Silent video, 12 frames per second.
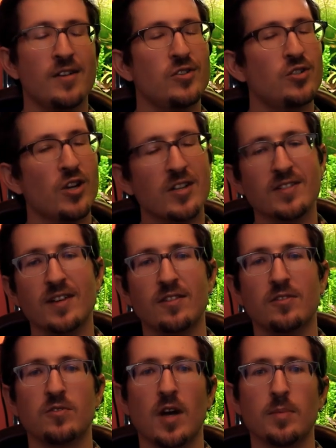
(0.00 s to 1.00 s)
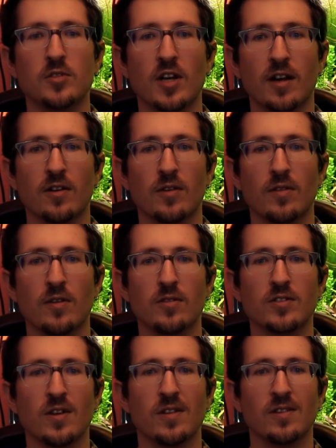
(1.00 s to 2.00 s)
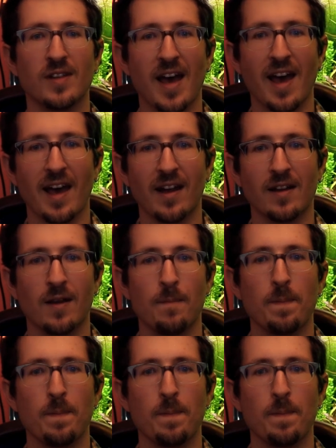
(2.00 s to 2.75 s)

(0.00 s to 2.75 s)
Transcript: Just like the drop checker, there's a lag.